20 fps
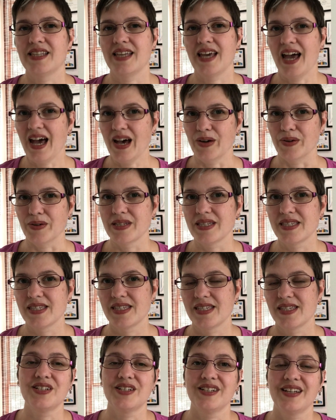the
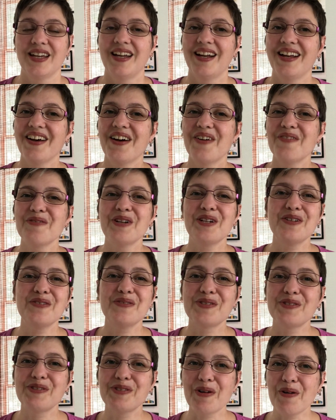house. And I got rid of
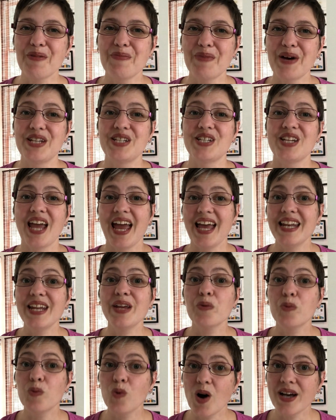so much, and
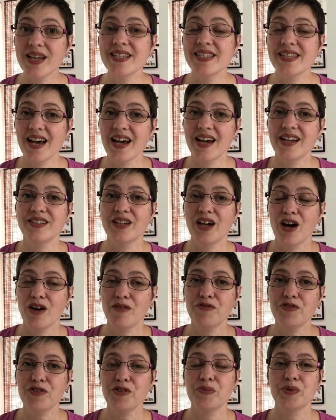it was
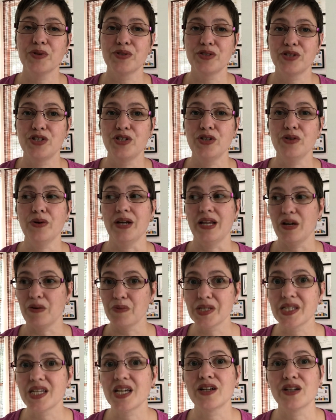uncomfortable to do it. It
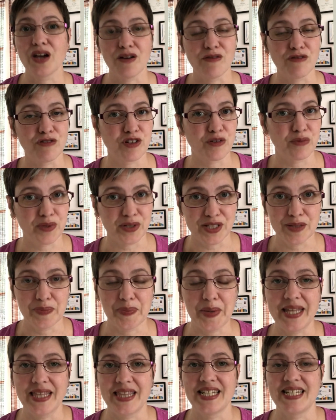was uncomfortable to
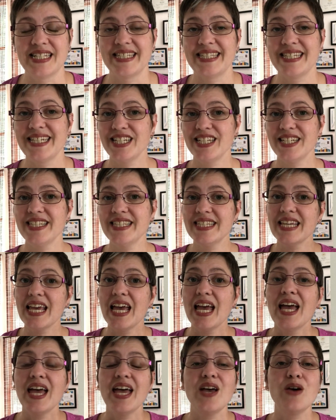make the decisions.
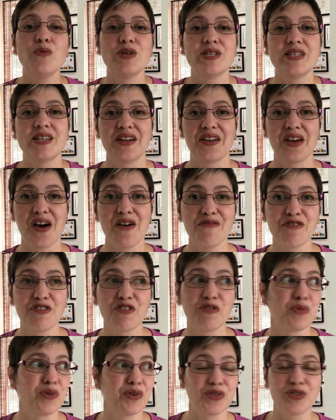It was
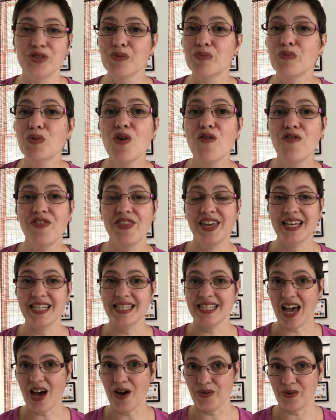uncomfortable to move things
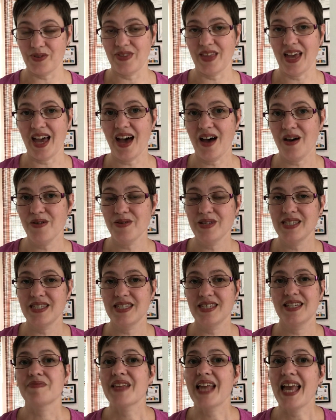out of the
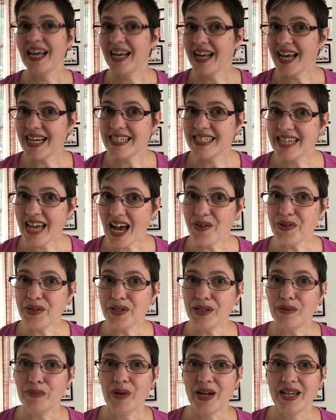house. And I
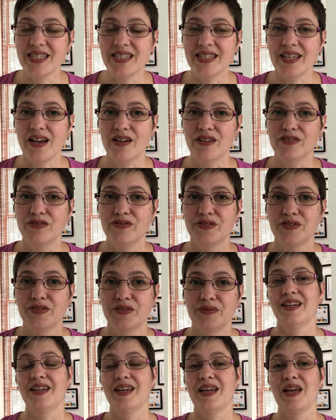doubted myself.
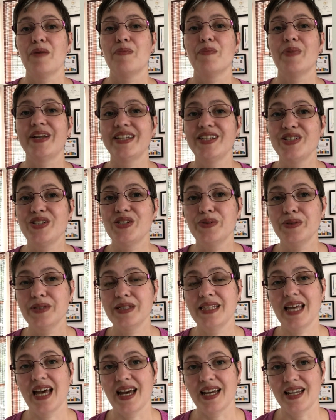But in doing
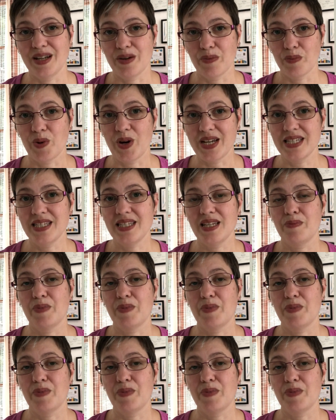that and embracing